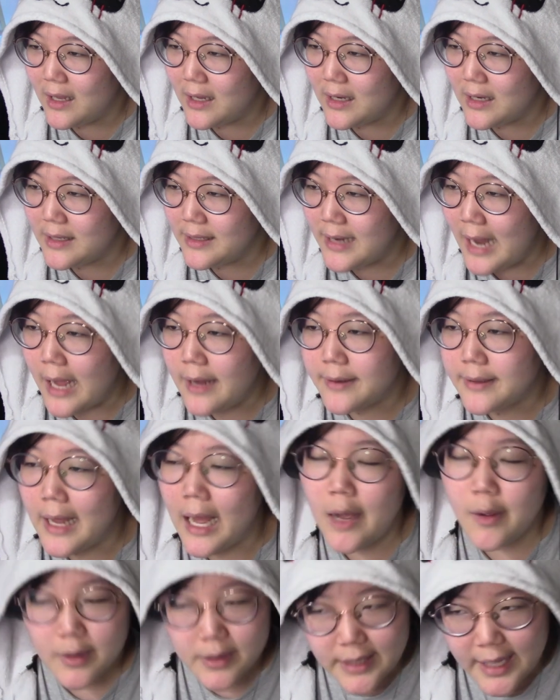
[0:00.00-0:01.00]

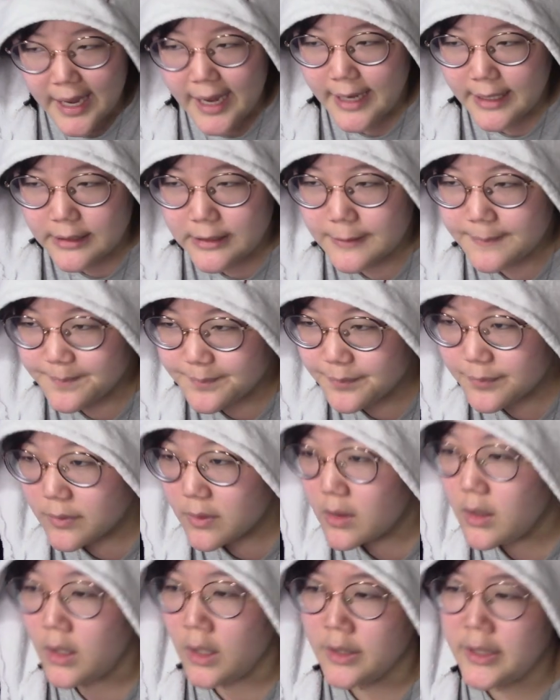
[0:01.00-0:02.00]
nowadays,
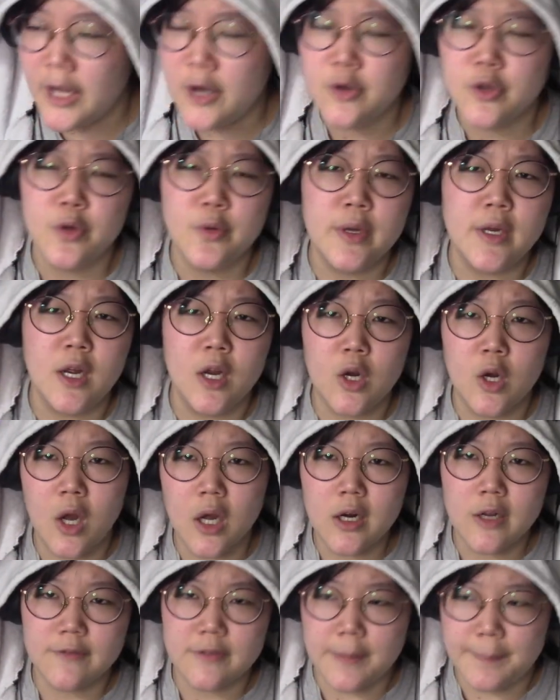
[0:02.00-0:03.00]
they're doing a lot
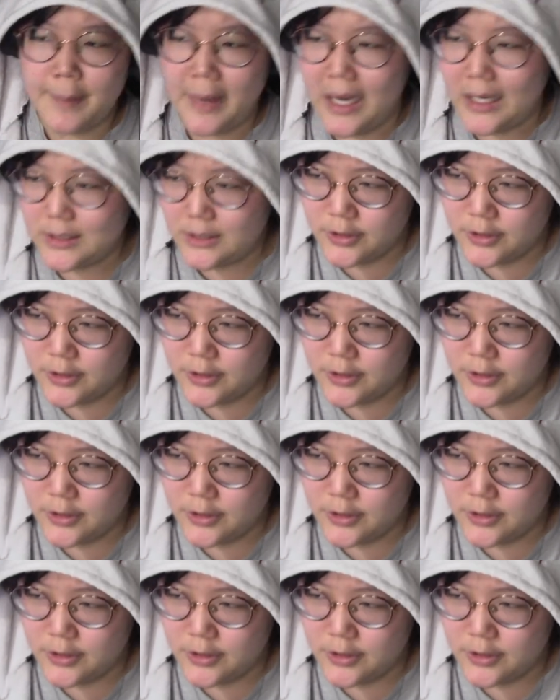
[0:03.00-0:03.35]
of the part